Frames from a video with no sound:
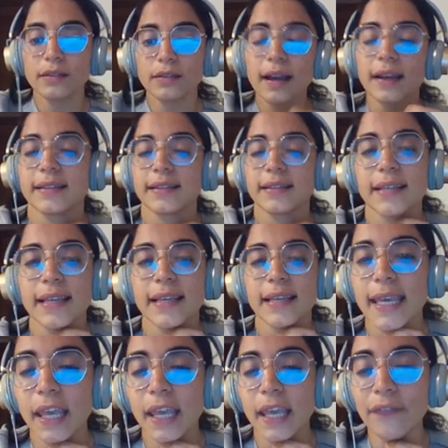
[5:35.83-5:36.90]
So guys,
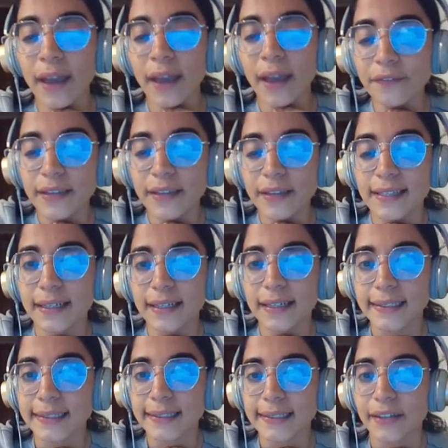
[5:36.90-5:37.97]
if f is a
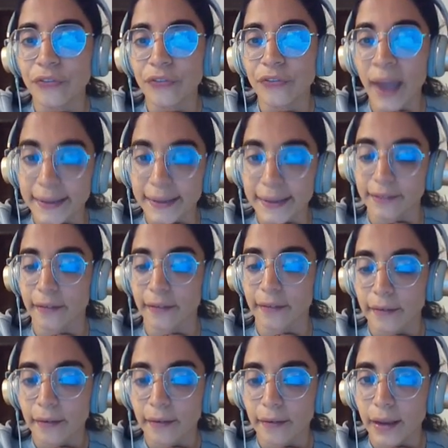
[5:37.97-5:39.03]
constant vector,